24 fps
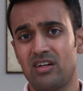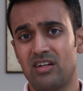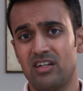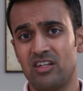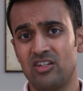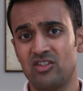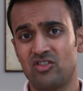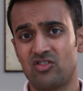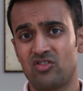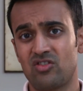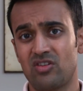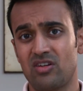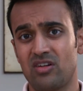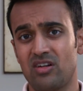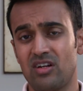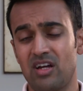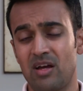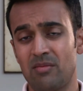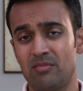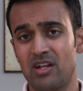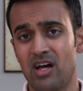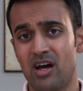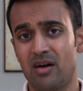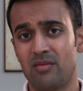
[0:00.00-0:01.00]

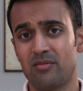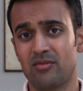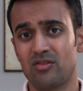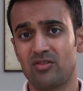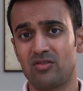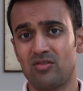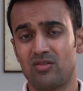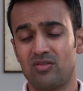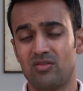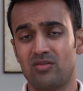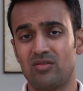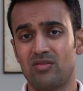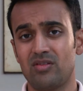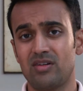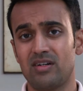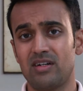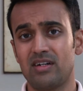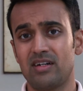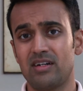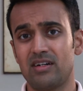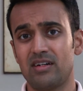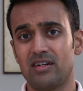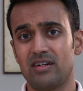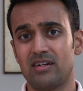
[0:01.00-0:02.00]
intra-abdominal
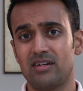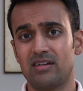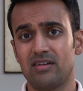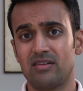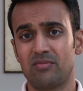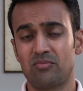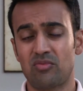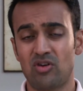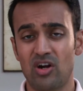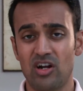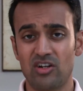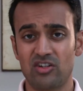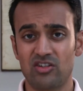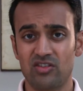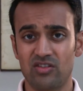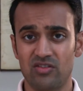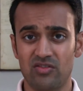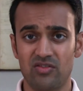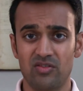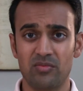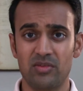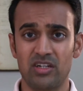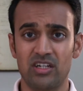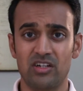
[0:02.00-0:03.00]
pressure
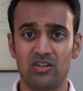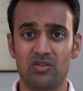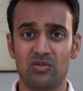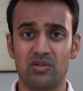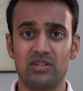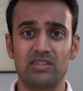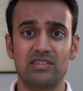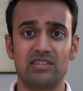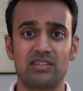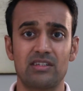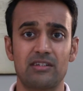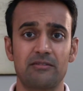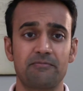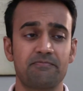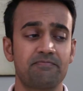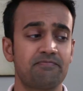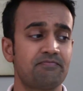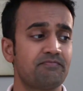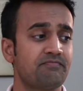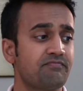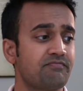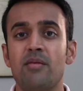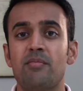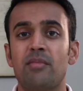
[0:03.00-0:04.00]
from increasing.
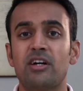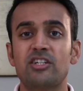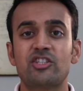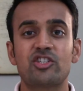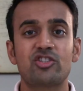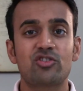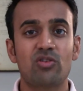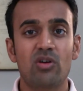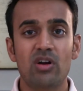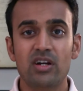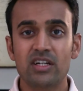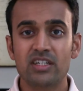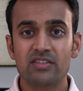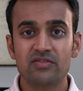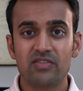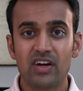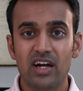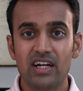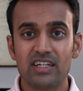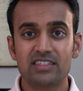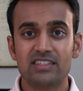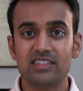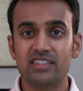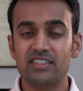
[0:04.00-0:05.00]
My strong
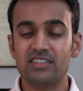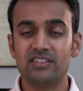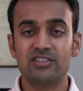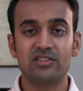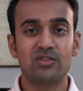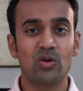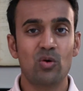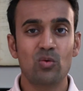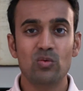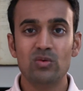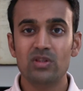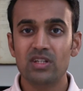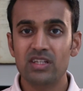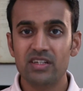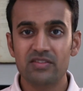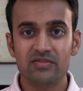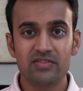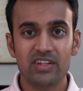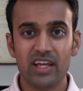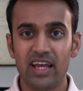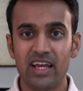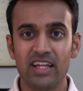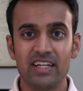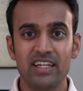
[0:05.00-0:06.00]
advice is don't
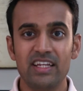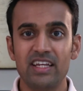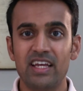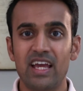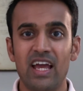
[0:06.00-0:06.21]
lift any